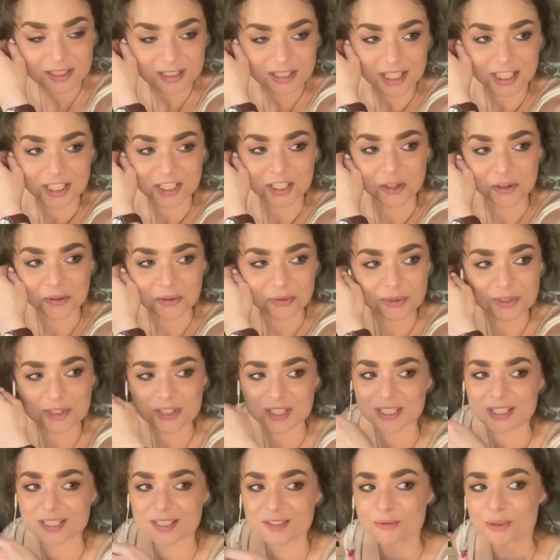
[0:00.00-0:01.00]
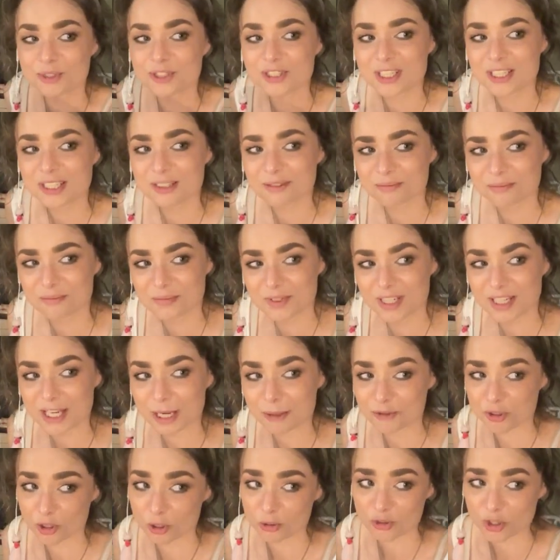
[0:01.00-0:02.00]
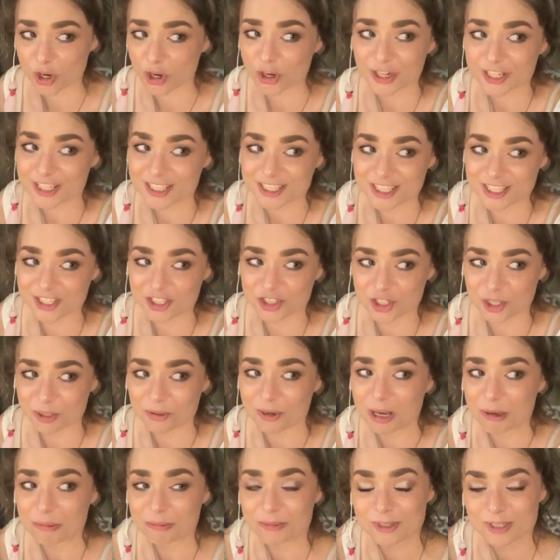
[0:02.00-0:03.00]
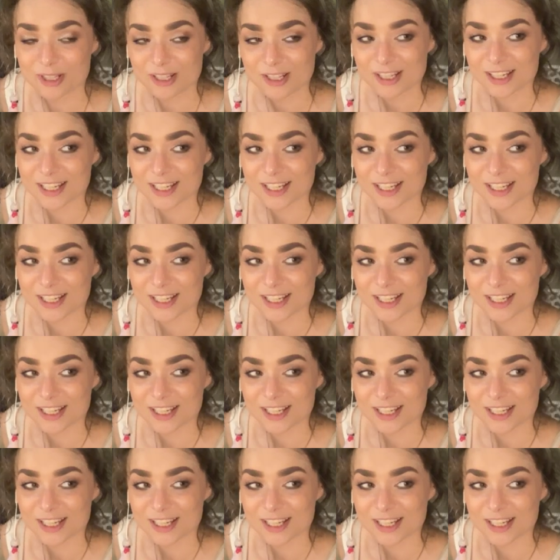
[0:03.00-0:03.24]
I don't know. We'll see. We'll see. I'm so sorry he didn't show up.